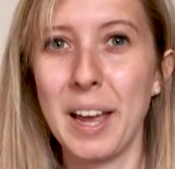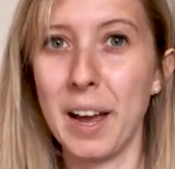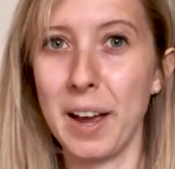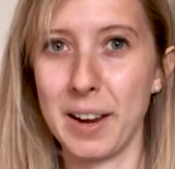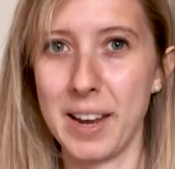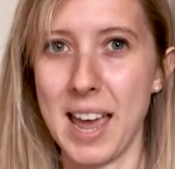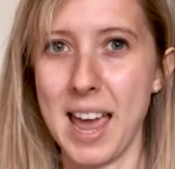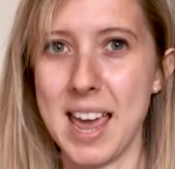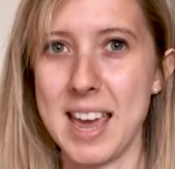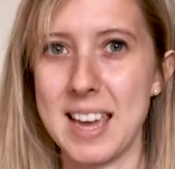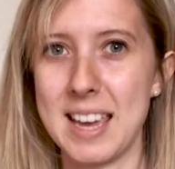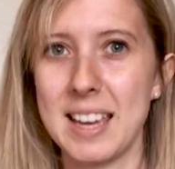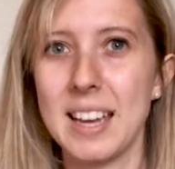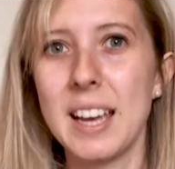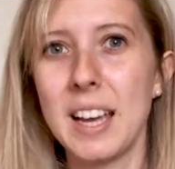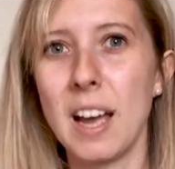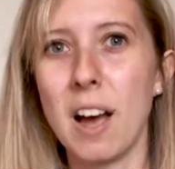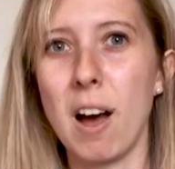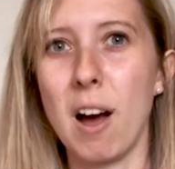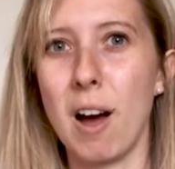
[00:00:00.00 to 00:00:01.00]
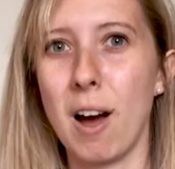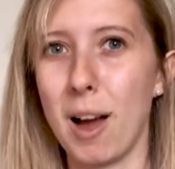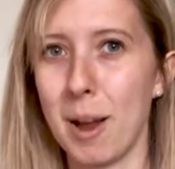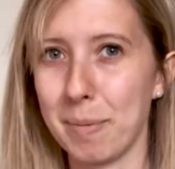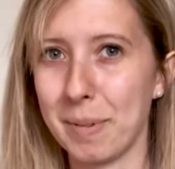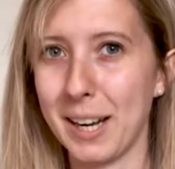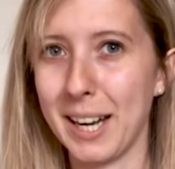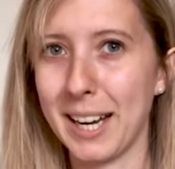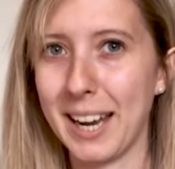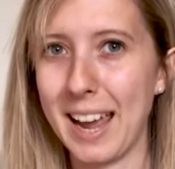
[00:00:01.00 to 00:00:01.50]
Okay, I'm
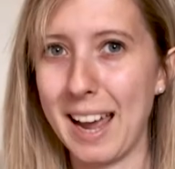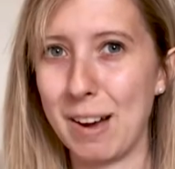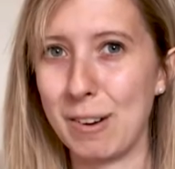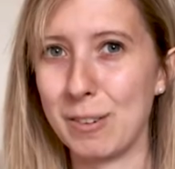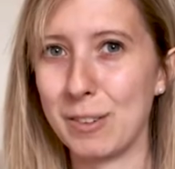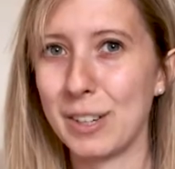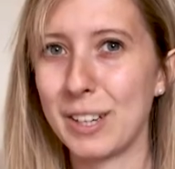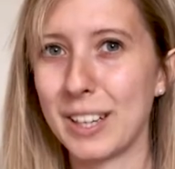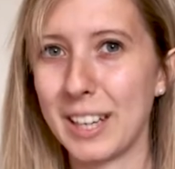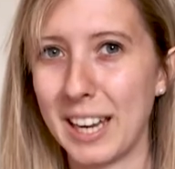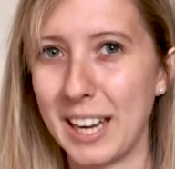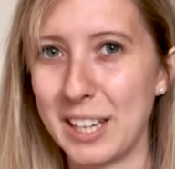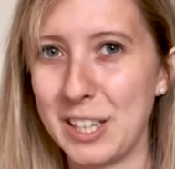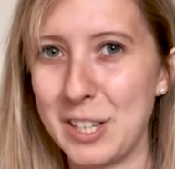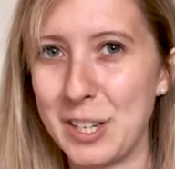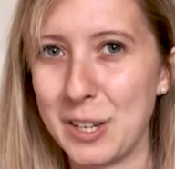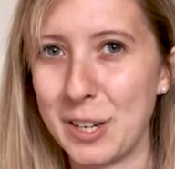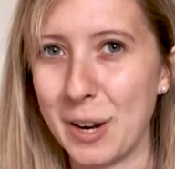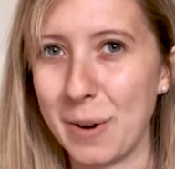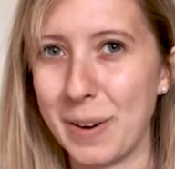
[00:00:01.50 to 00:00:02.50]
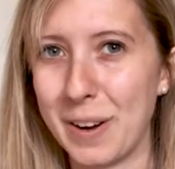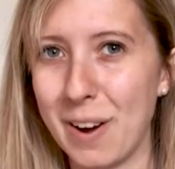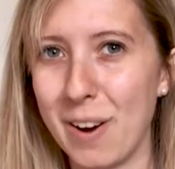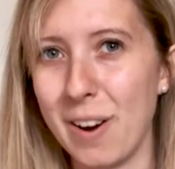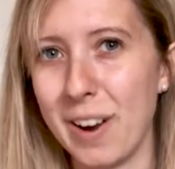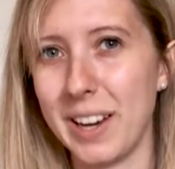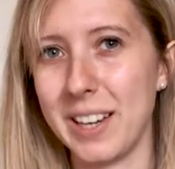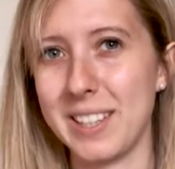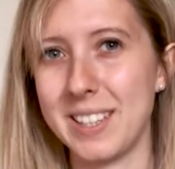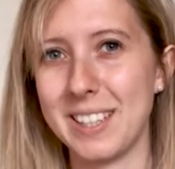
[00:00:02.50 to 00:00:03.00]
gonna count. Can you go and
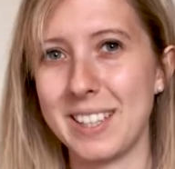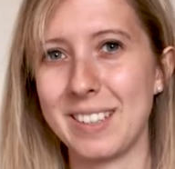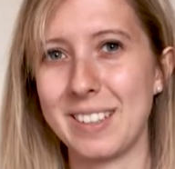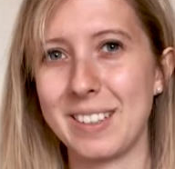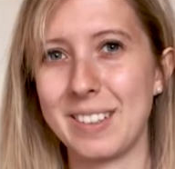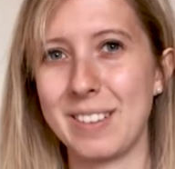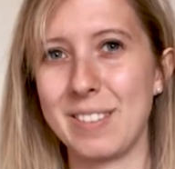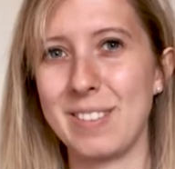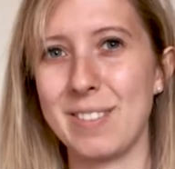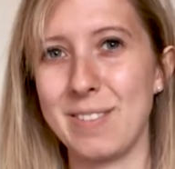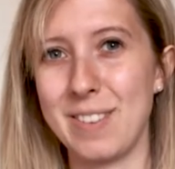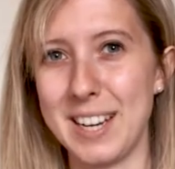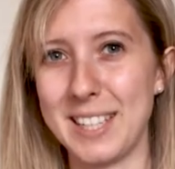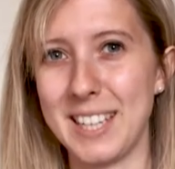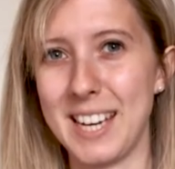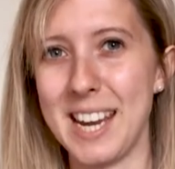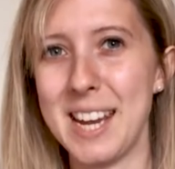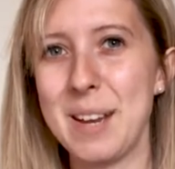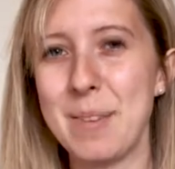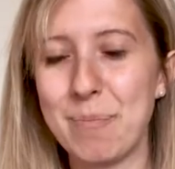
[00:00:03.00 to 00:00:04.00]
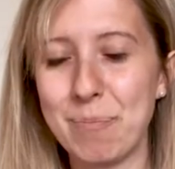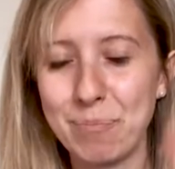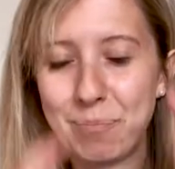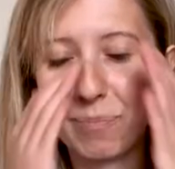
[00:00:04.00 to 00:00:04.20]
hide? Ready?